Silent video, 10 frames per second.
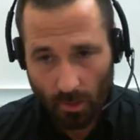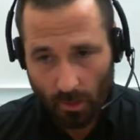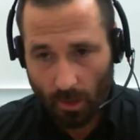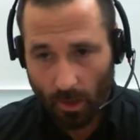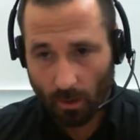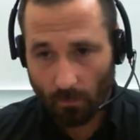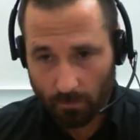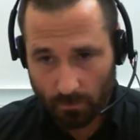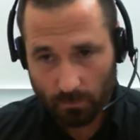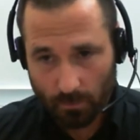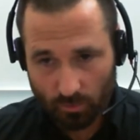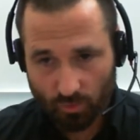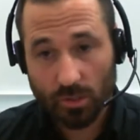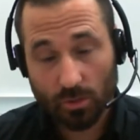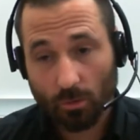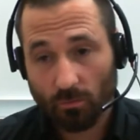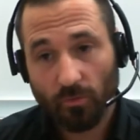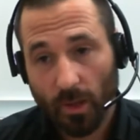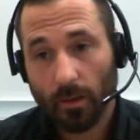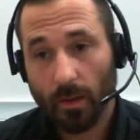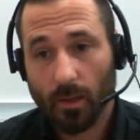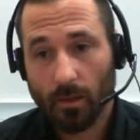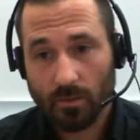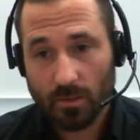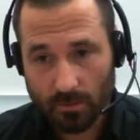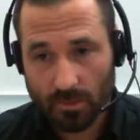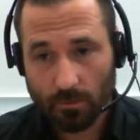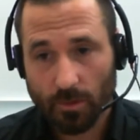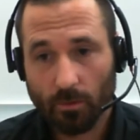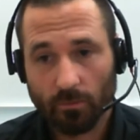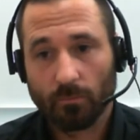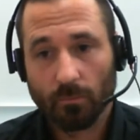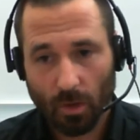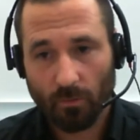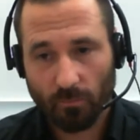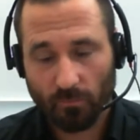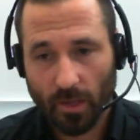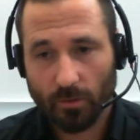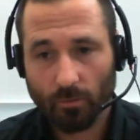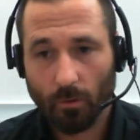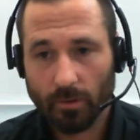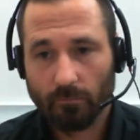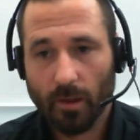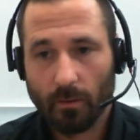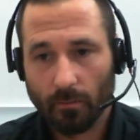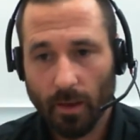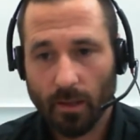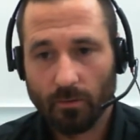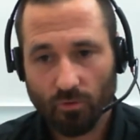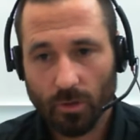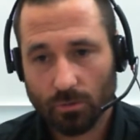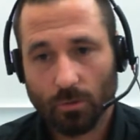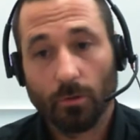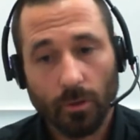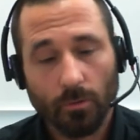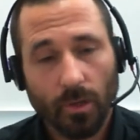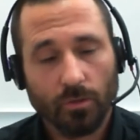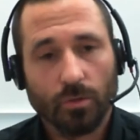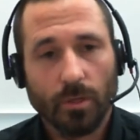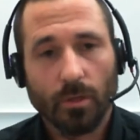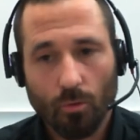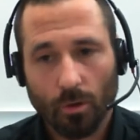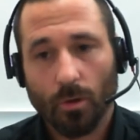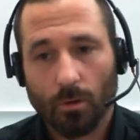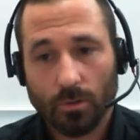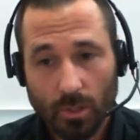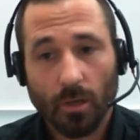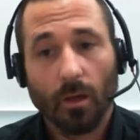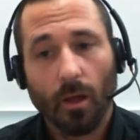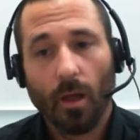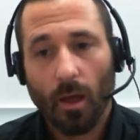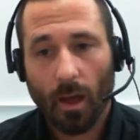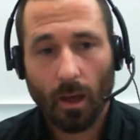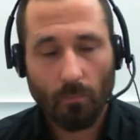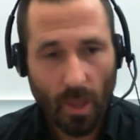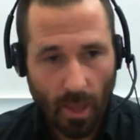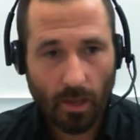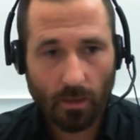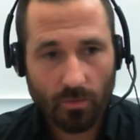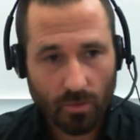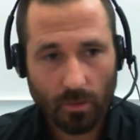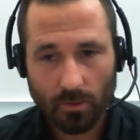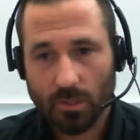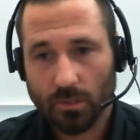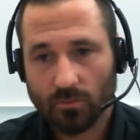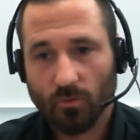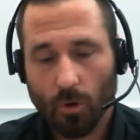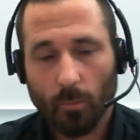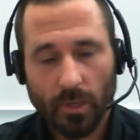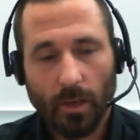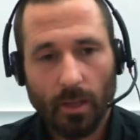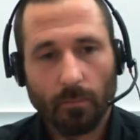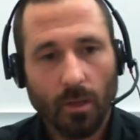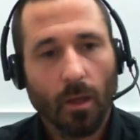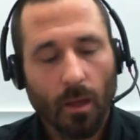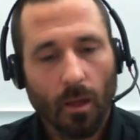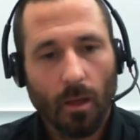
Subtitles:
of dry stock on flat land, dairy on flat to rolling land, dry stock on hill country, horticulture, and intensive cropping land.